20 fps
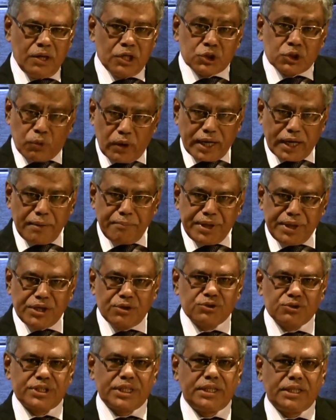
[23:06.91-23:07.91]
So what I mean
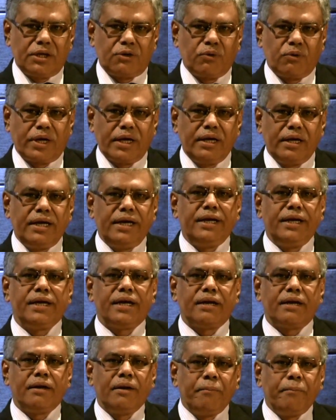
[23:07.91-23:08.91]
to say that, okay,
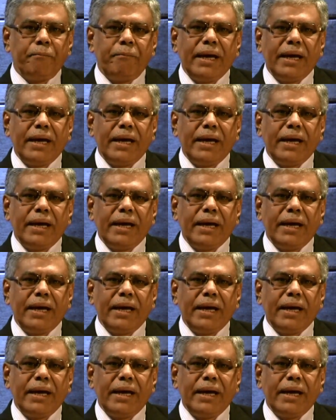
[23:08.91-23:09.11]
Indian